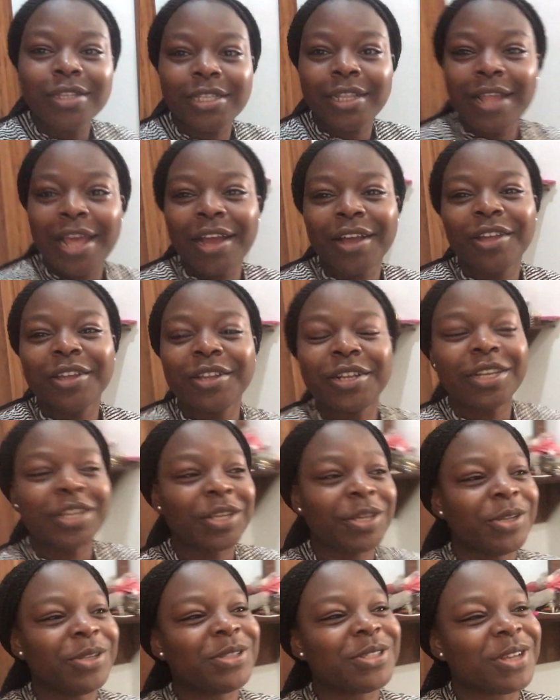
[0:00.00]
so that
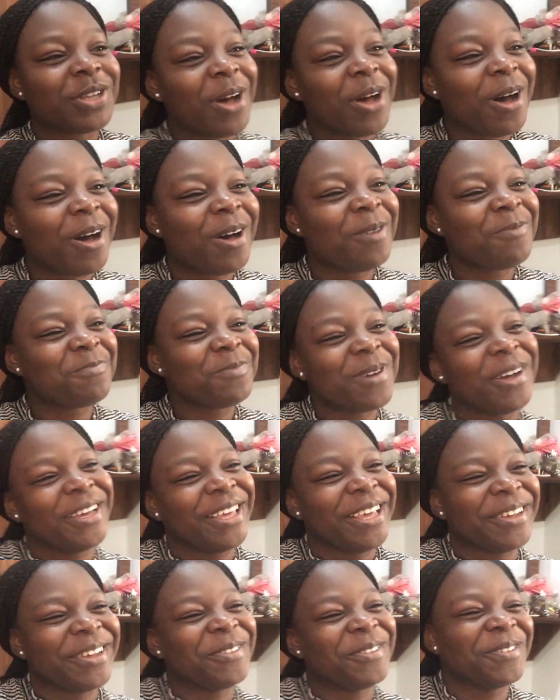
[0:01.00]
concludes our
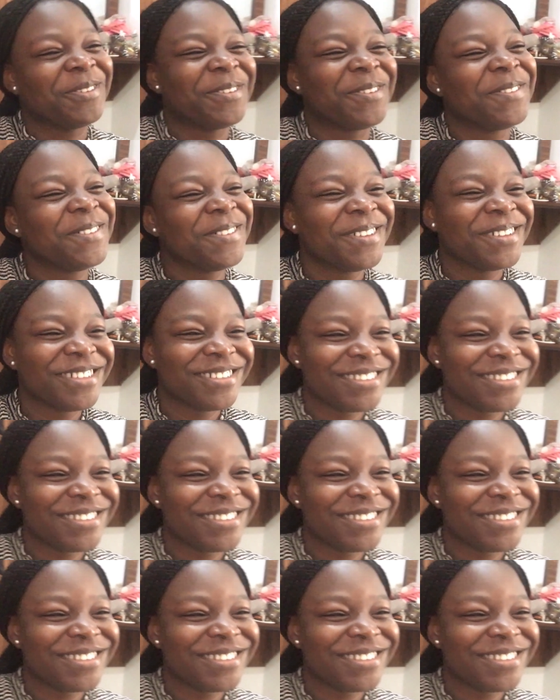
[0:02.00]
market haul